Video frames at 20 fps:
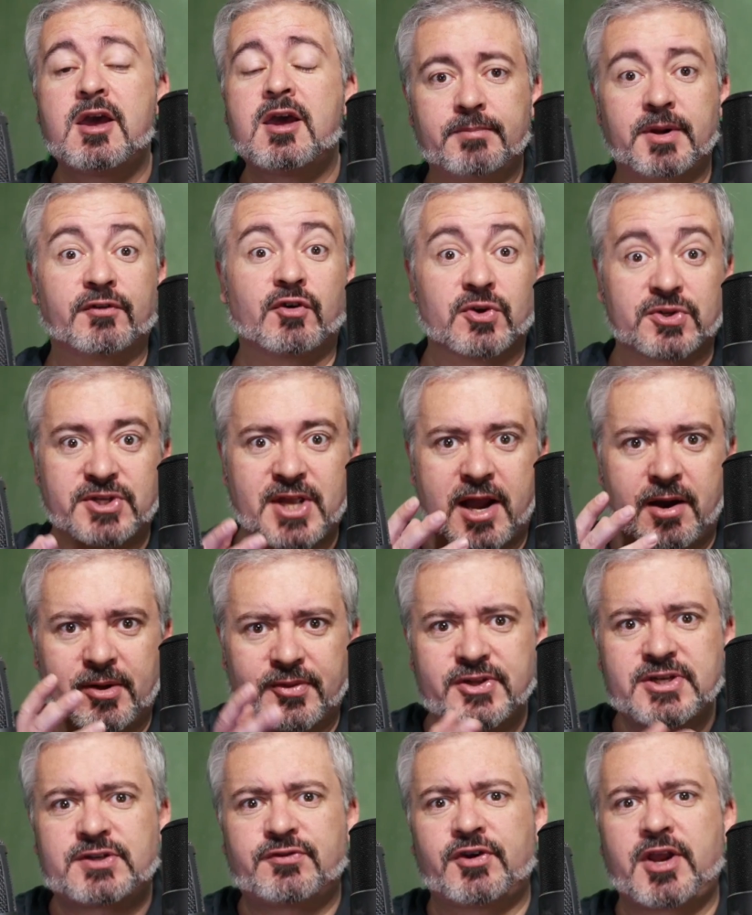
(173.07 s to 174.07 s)
But of course, now
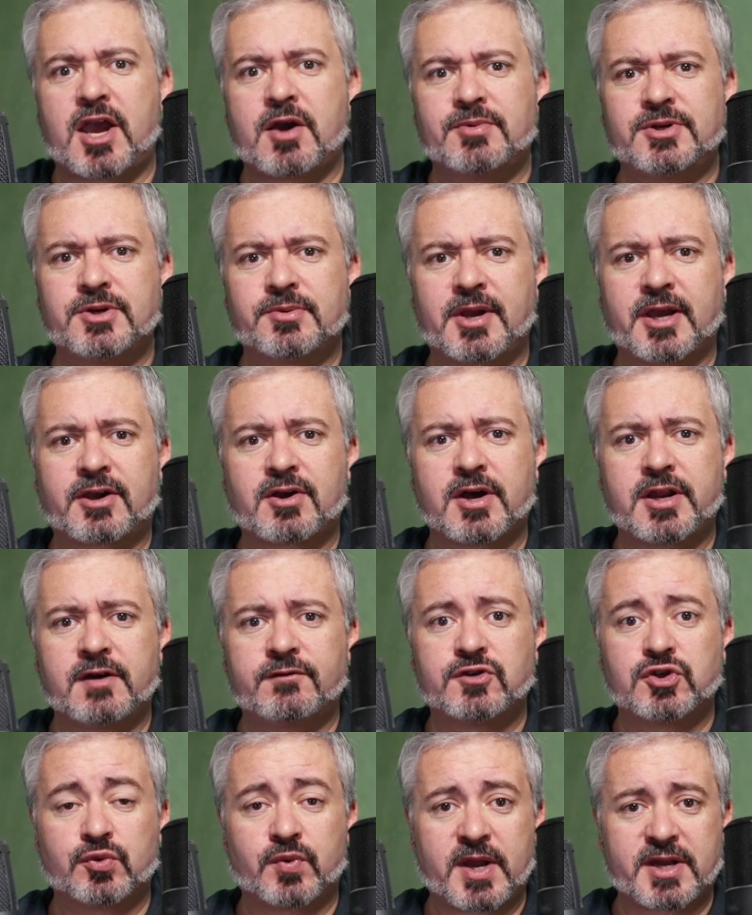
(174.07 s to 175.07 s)
in this video, we're doing a kind
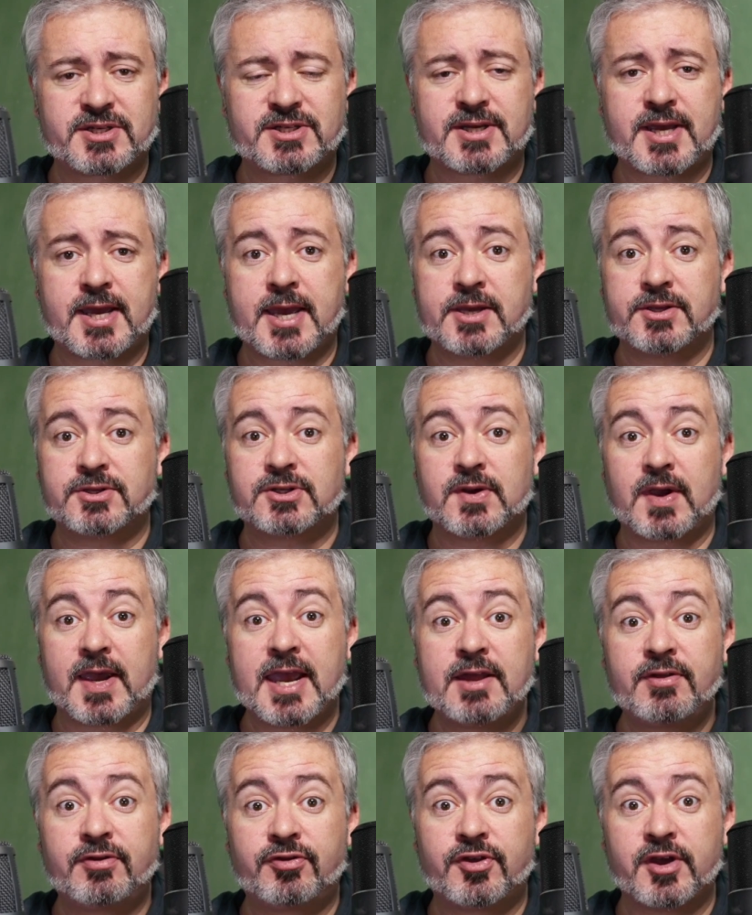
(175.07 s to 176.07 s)
of direct head to
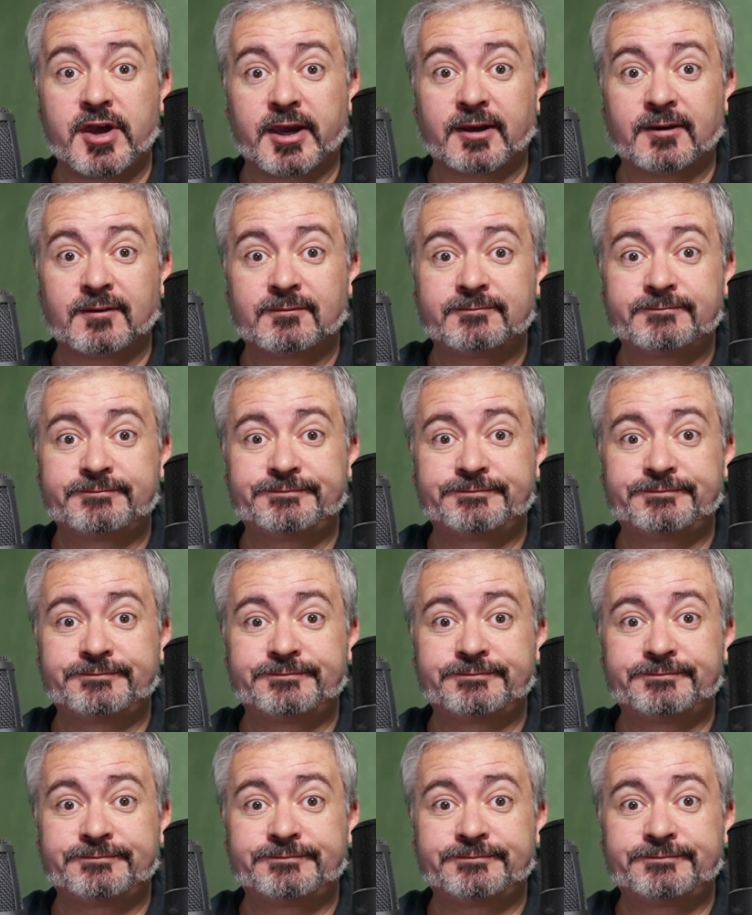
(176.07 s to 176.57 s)
-head thing.